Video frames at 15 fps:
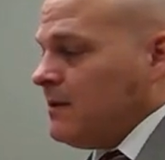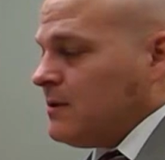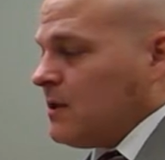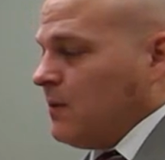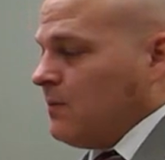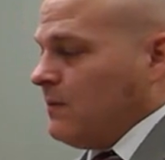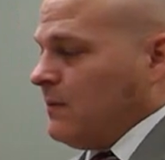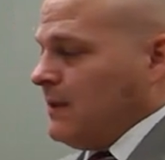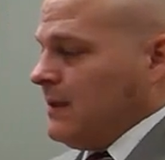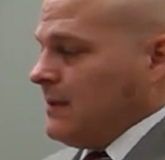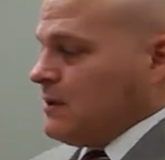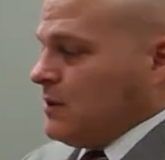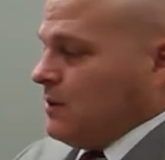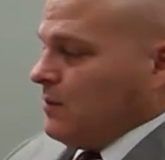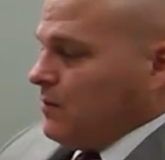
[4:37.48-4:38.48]
So
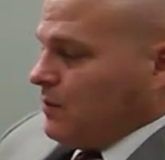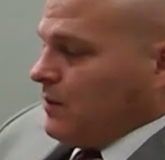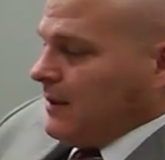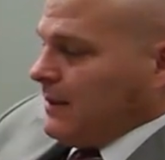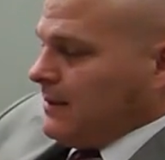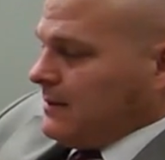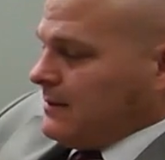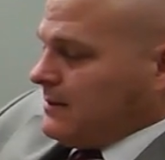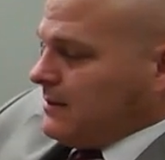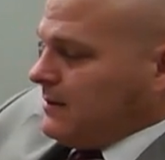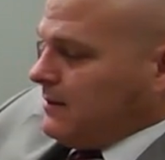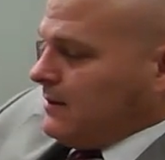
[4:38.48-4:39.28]
these two things,